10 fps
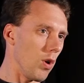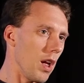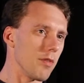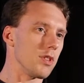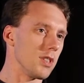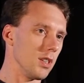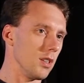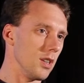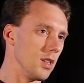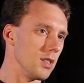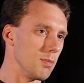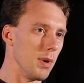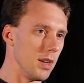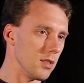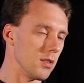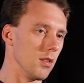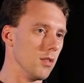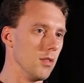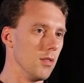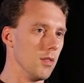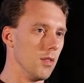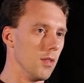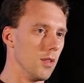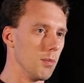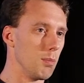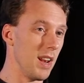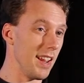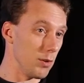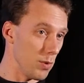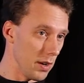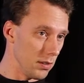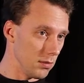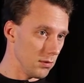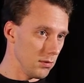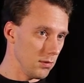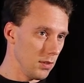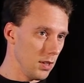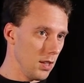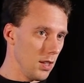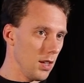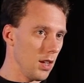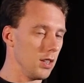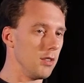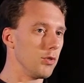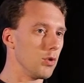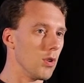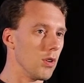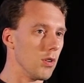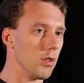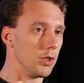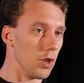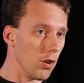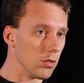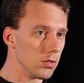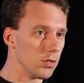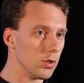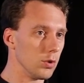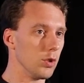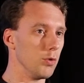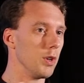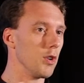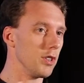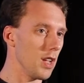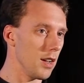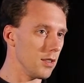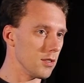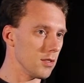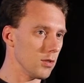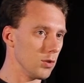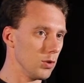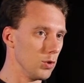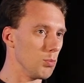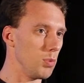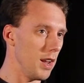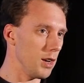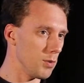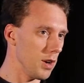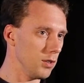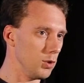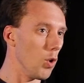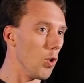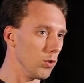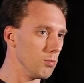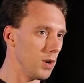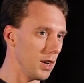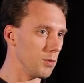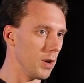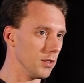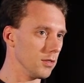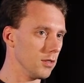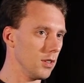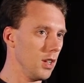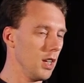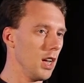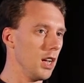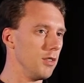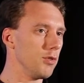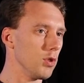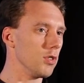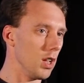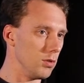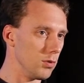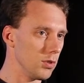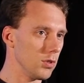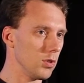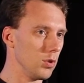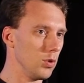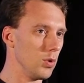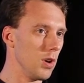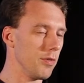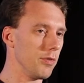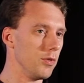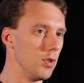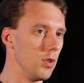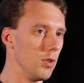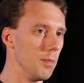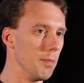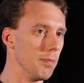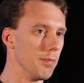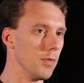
Everything is based on playground. And if you are young, you can recognize your playground, your own playground. Mm -hmm. And if you're an adult, you have the, um,